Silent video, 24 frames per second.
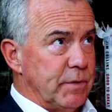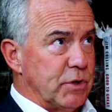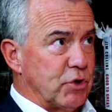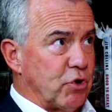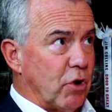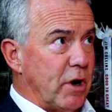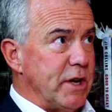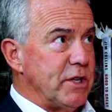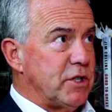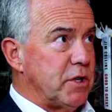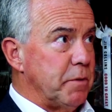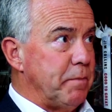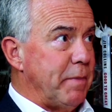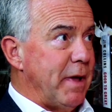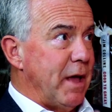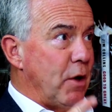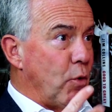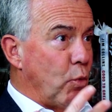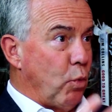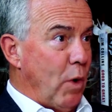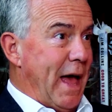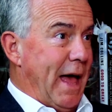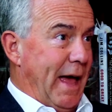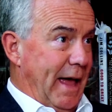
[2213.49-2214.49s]
trying to be
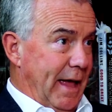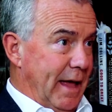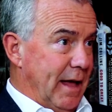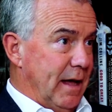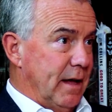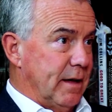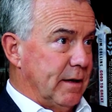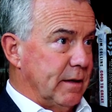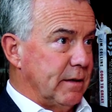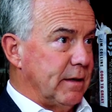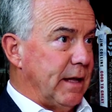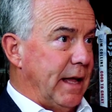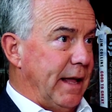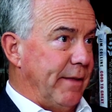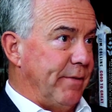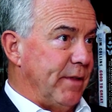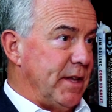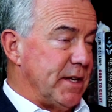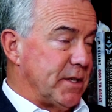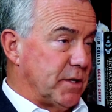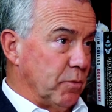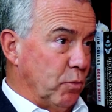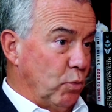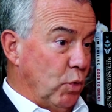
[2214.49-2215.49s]
aware in
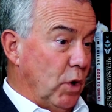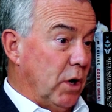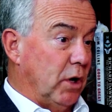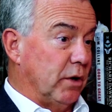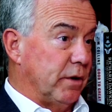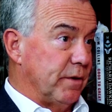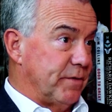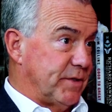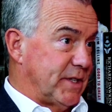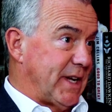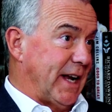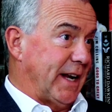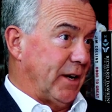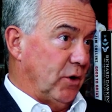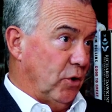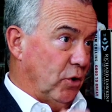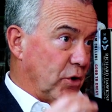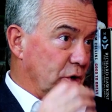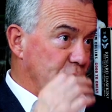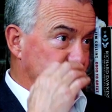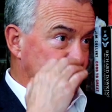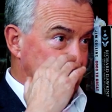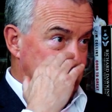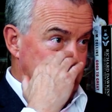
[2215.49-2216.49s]
this world of
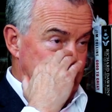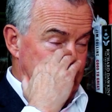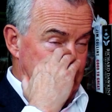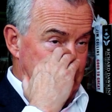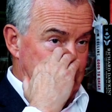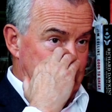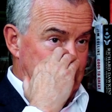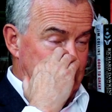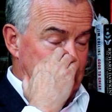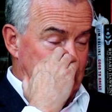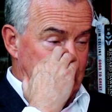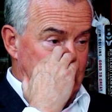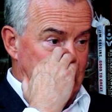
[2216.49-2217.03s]
technology,